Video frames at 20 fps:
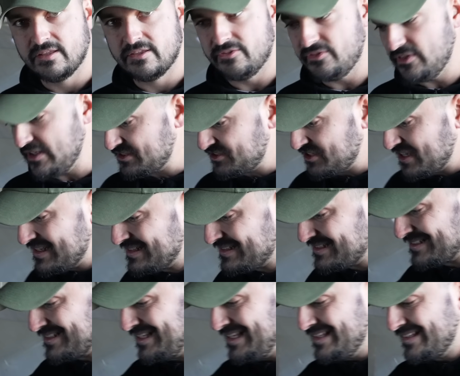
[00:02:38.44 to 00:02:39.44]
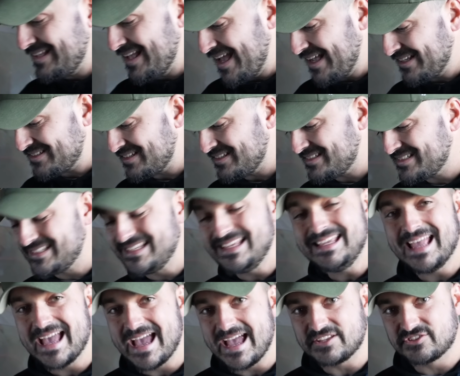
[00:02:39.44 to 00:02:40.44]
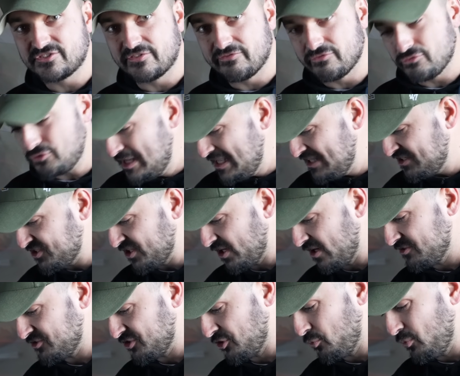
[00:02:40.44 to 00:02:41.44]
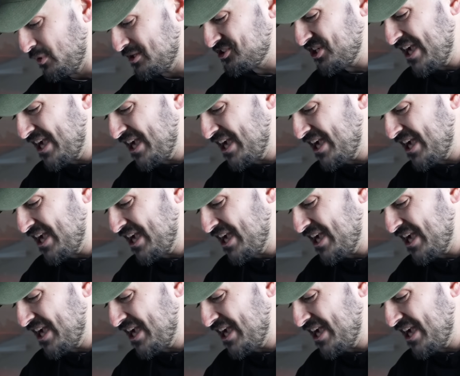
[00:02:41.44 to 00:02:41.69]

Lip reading: This is C-Tech's CS Free charger, which